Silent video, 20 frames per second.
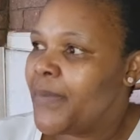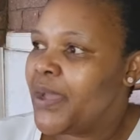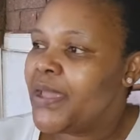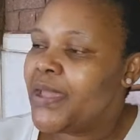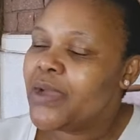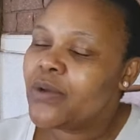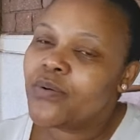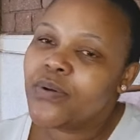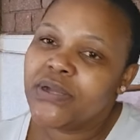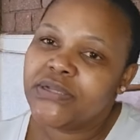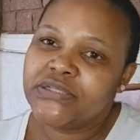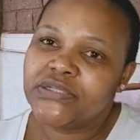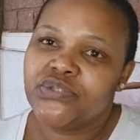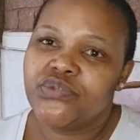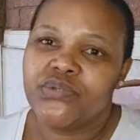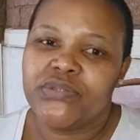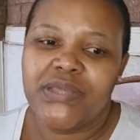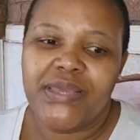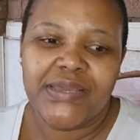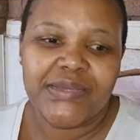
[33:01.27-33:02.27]

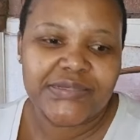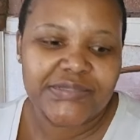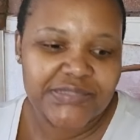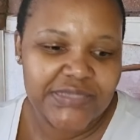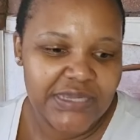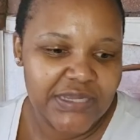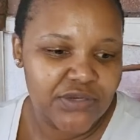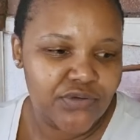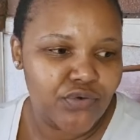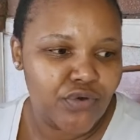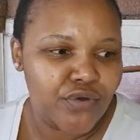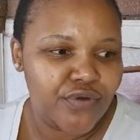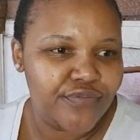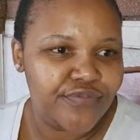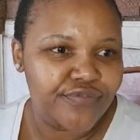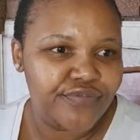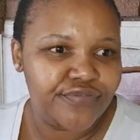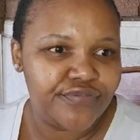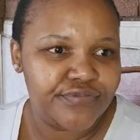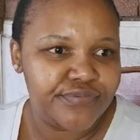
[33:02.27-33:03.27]
bayakwata to the extent
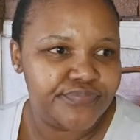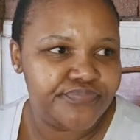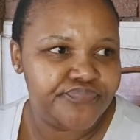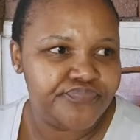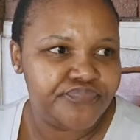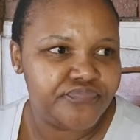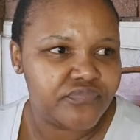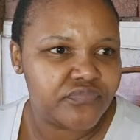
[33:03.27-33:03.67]
of